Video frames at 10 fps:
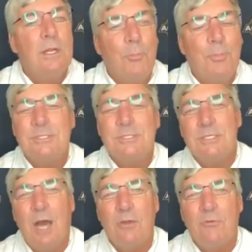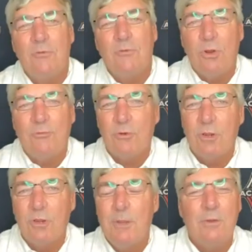it opens the entire floor
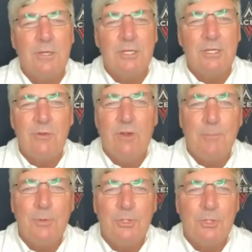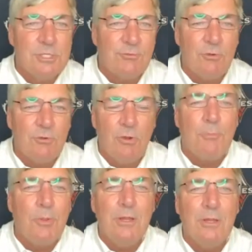for a myriad of other opportunities for
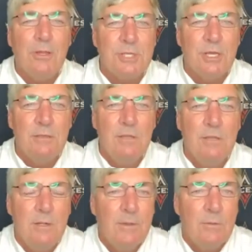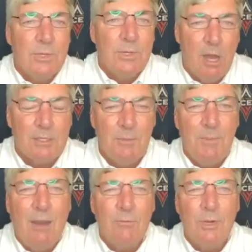all the players. And we
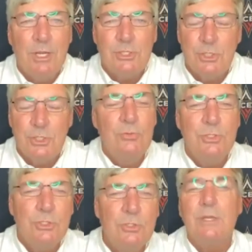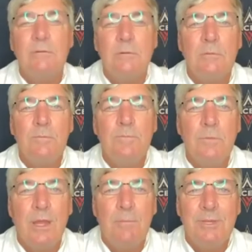talked about when it's you, do it
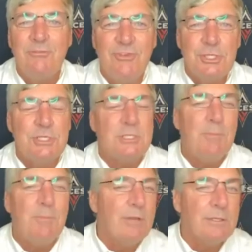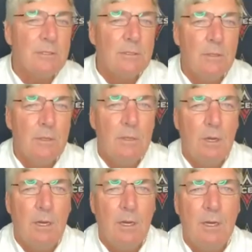and be efficient about it.
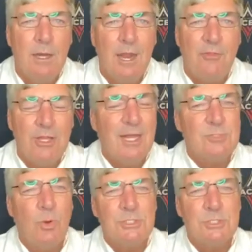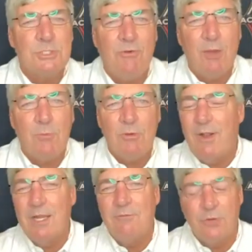Uh, and I think that's what so far we're
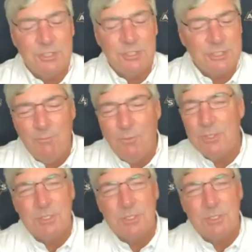finding. The first game